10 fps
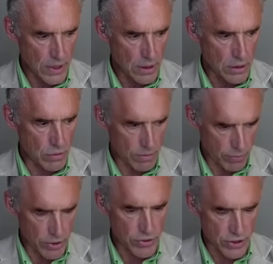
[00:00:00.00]
you can
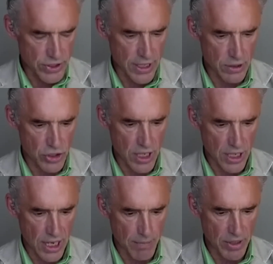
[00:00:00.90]
produce a
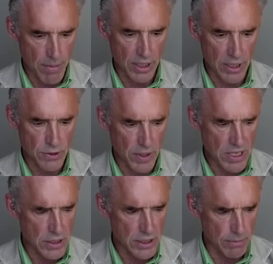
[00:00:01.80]
psychogenic epidemic,
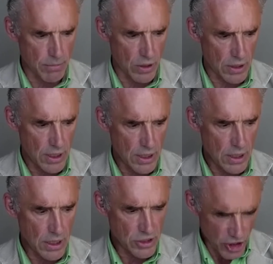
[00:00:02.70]
especially among
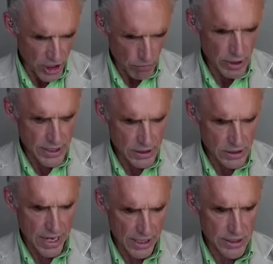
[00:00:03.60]
Generally, it's
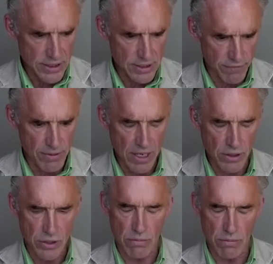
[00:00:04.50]
adolescent
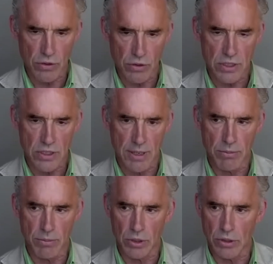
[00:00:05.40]
females who are most
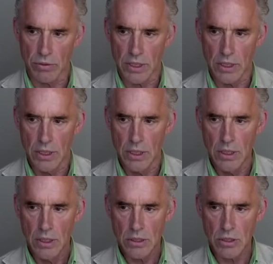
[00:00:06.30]
susceptible to it.
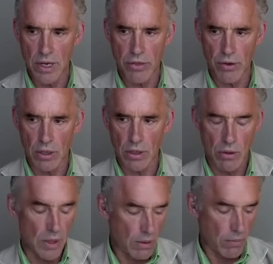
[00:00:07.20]
So I thought, oh,
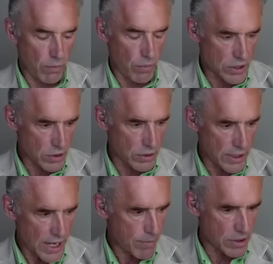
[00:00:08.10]
well, what's going to
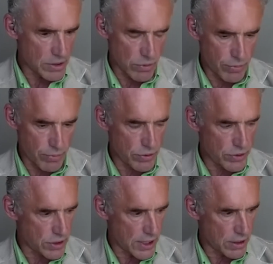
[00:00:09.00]
happen is we'll produce
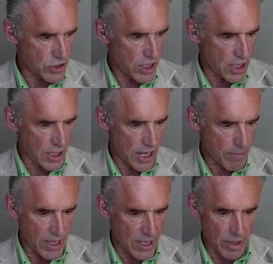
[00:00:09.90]
a psychogenic
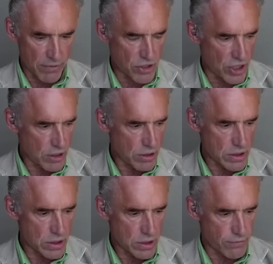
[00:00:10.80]
epidemic of gender
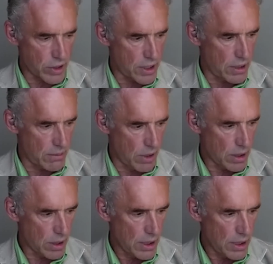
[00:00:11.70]
dysphoria
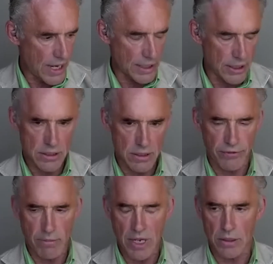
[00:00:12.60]
among adolescent
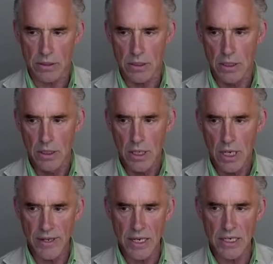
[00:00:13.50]
females. And
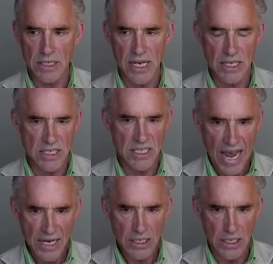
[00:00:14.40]
that is
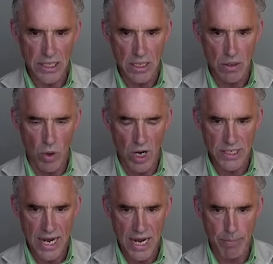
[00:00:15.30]
exactly what's
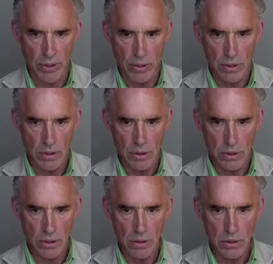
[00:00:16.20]
happened.
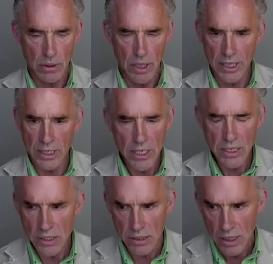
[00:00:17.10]
And it
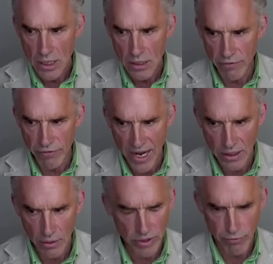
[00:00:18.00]
isn't the fact
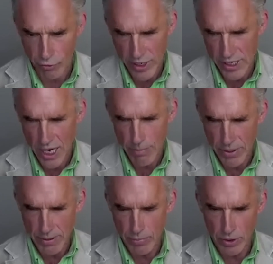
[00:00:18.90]
that we've freed up
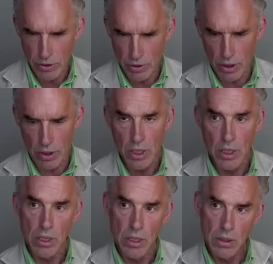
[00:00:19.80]
people who are,
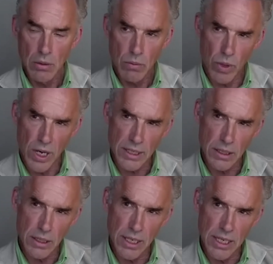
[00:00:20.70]
what,
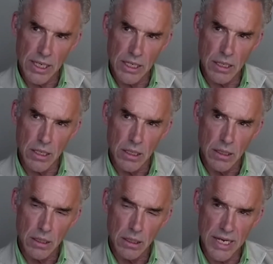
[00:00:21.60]
in
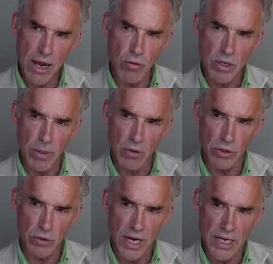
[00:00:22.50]
doubt about
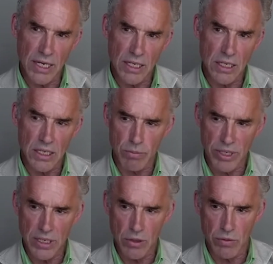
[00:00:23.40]
their identity to
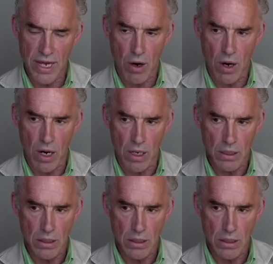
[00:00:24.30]
be who they are.